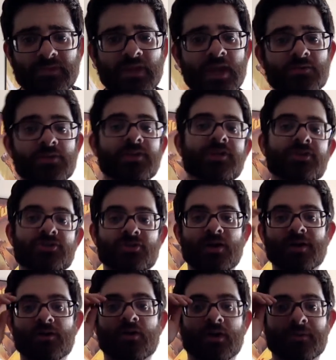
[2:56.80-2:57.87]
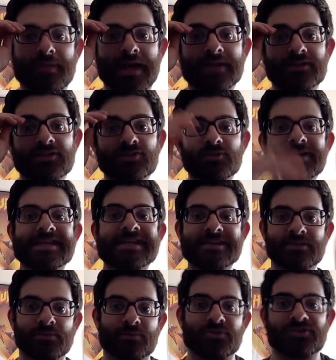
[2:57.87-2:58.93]
I really enjoy Colt Cabana's new
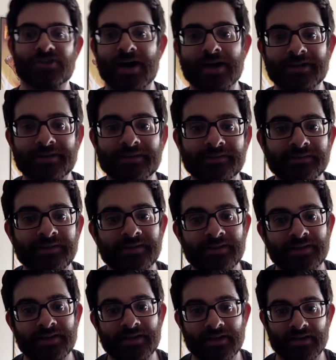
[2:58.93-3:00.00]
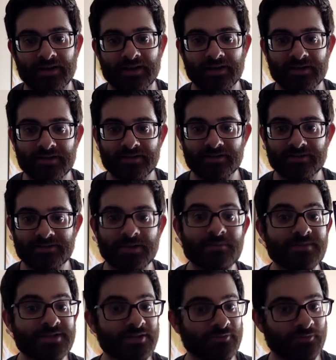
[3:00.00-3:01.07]
heel persona. It's
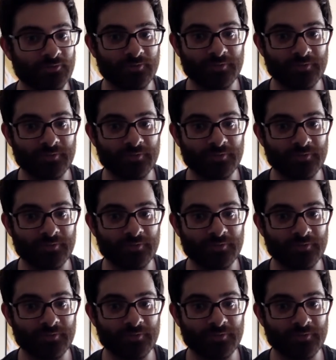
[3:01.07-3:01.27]
something different